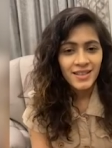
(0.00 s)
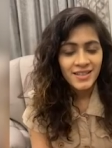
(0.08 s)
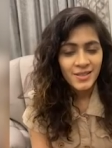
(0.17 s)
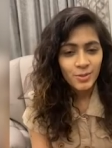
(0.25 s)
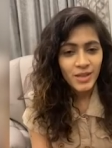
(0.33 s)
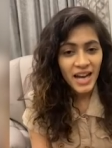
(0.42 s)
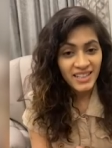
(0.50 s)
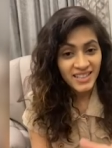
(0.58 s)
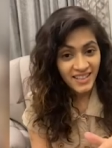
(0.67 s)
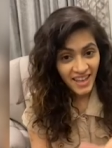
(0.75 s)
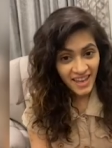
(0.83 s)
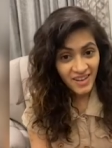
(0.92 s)
so that
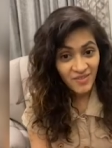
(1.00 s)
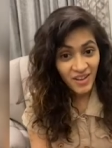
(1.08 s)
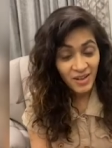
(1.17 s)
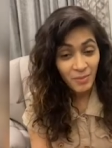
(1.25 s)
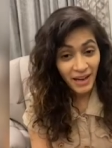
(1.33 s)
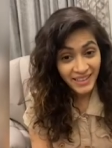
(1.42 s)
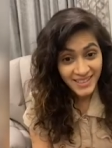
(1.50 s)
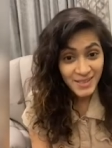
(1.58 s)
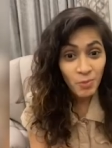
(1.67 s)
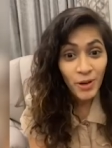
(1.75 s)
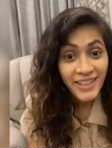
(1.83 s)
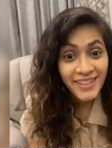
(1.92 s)
is again one minus
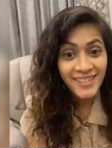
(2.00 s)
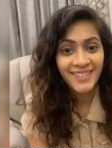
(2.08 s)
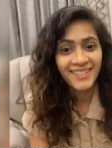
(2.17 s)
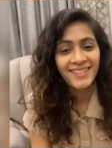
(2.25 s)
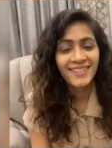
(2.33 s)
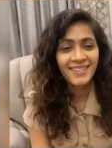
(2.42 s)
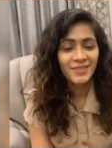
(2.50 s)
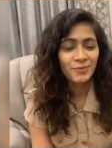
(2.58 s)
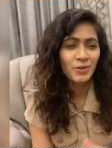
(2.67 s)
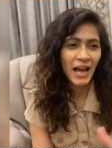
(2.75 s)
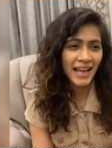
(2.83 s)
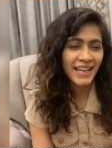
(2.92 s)
point.
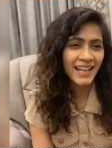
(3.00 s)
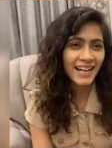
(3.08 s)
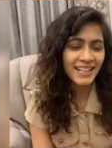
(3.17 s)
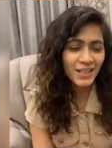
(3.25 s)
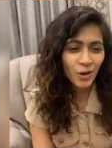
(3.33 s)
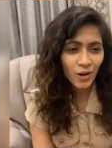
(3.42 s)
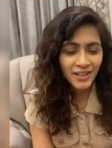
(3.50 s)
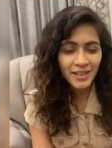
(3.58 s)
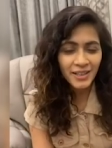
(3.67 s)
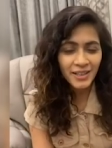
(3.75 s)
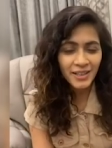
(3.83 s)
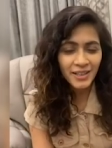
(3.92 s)
I can't call it
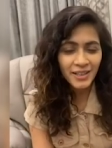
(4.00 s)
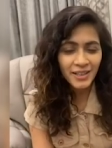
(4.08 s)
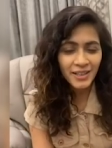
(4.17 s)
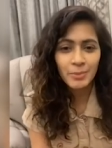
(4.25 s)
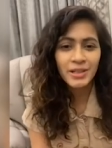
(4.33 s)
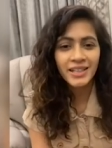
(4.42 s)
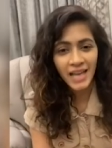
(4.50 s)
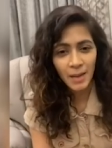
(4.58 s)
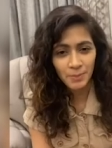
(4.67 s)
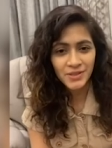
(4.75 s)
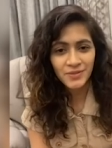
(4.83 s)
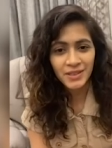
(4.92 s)
a minus point, but it
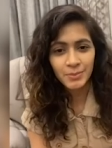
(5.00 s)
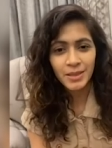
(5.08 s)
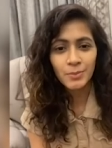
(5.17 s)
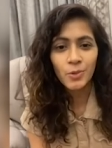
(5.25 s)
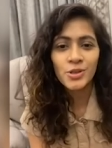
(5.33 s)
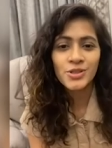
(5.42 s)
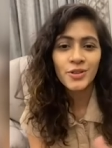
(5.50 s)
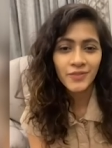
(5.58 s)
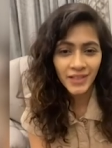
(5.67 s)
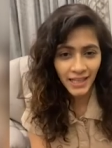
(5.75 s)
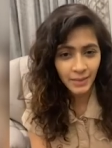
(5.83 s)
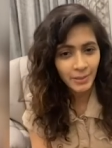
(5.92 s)
happens with me most of
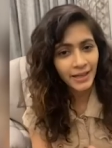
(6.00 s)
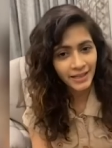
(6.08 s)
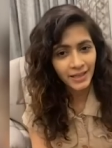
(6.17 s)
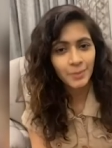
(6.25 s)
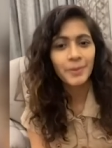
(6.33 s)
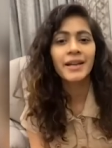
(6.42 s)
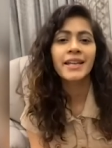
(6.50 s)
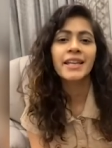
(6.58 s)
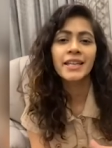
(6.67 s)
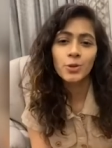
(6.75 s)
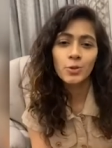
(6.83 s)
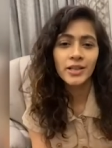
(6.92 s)
the time. I end up
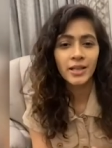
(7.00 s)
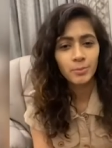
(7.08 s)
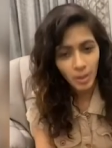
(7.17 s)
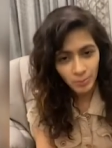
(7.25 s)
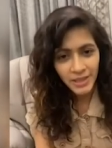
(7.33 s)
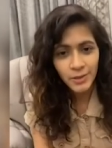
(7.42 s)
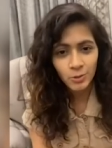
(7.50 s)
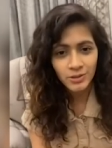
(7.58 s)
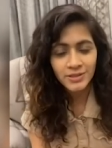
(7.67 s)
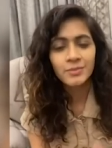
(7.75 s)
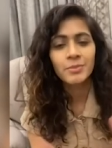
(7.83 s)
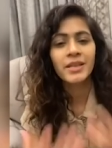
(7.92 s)
getting cute and bubbly
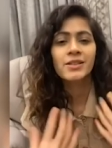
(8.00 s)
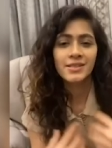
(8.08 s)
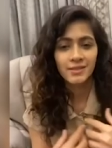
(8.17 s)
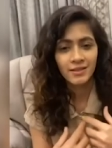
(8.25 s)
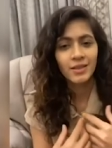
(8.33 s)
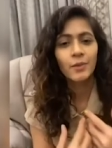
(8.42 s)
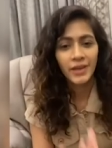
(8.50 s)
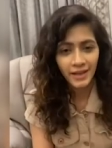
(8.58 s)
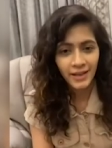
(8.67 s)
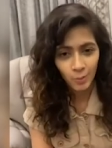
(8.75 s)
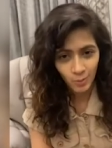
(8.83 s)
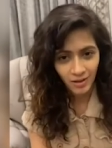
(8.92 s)
roles because the way
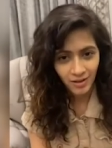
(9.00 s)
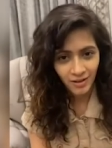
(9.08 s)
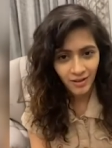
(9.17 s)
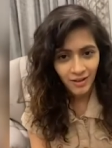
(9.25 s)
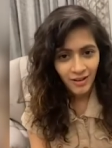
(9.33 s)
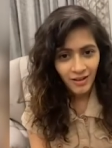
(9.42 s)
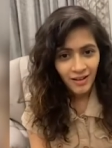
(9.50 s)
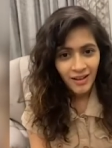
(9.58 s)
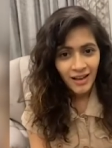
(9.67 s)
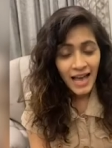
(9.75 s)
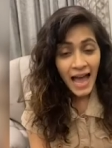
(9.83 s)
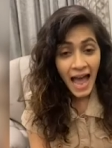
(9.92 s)
I look. Yeah.
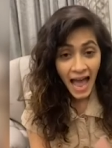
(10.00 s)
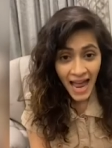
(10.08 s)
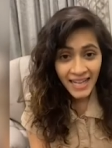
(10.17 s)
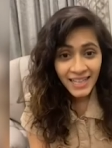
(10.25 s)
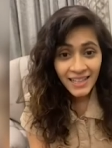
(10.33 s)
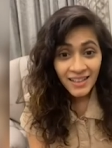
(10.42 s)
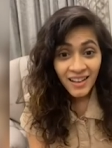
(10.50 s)
And